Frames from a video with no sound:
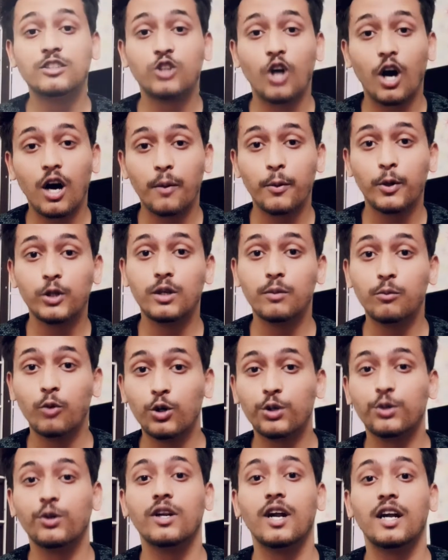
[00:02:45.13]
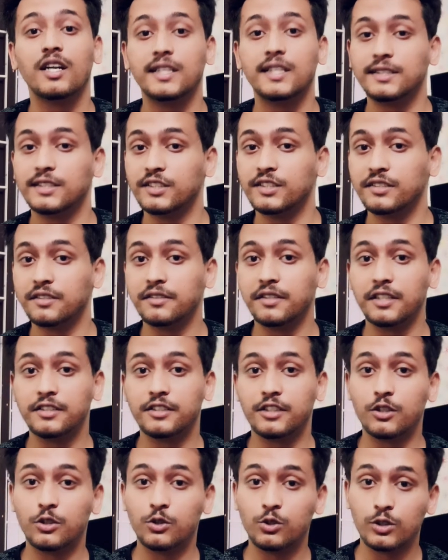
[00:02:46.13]
talk about the Motorola Razr
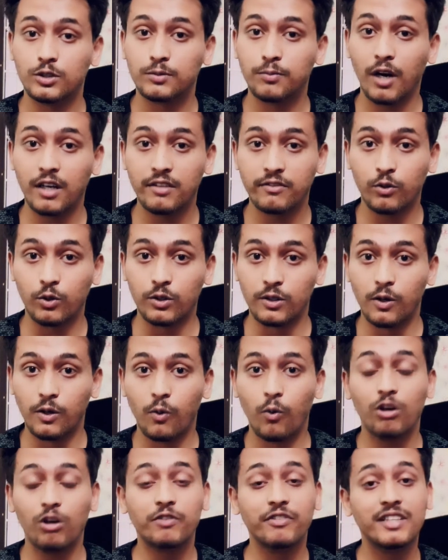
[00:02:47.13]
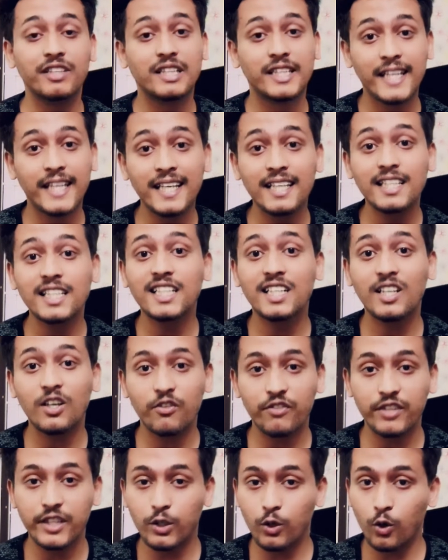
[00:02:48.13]
Generation 2 smartphone. What we think
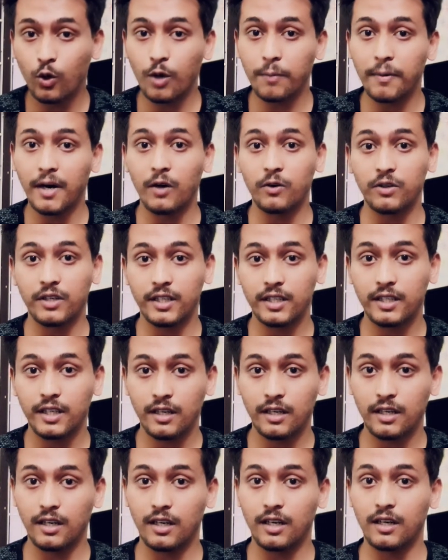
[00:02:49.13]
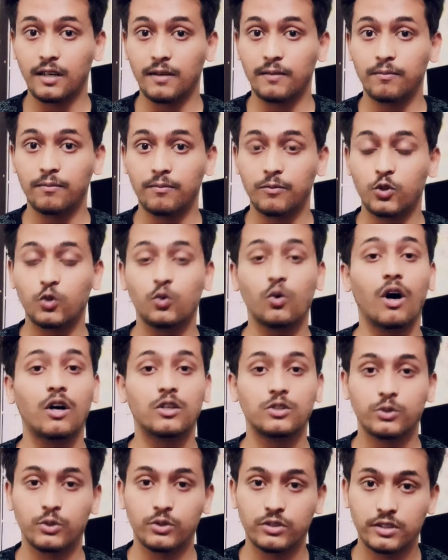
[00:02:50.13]
we know about it through our
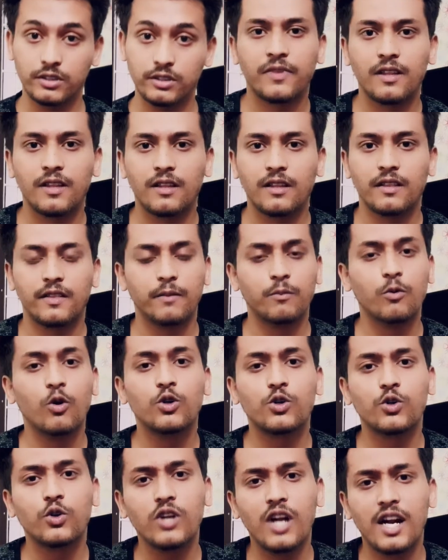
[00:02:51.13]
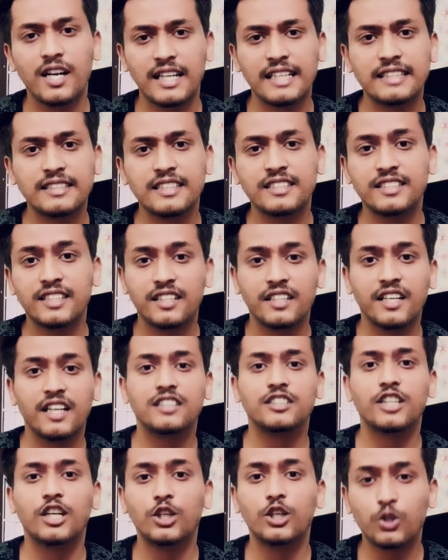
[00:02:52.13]
sources. The Motorola Razr
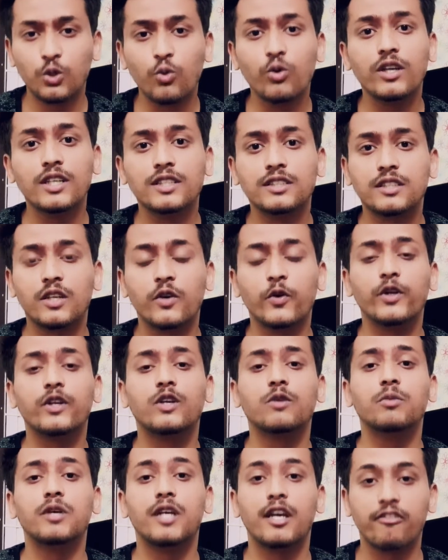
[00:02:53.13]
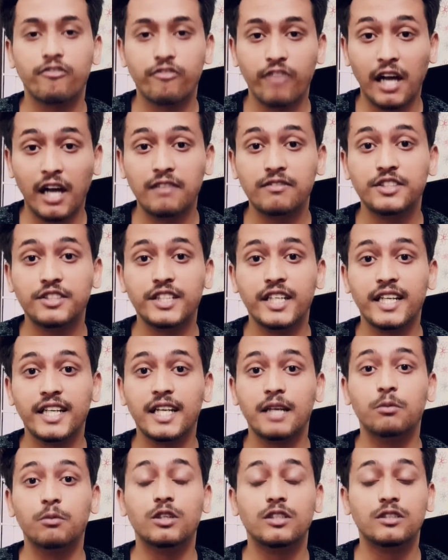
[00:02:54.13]
Generation 2 is going to be a 5G
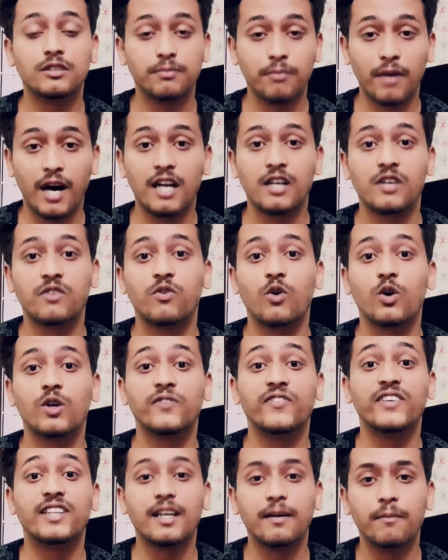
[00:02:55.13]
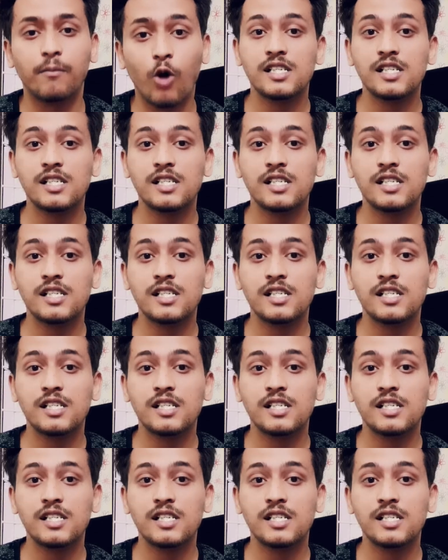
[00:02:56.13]
enabled smartphone with a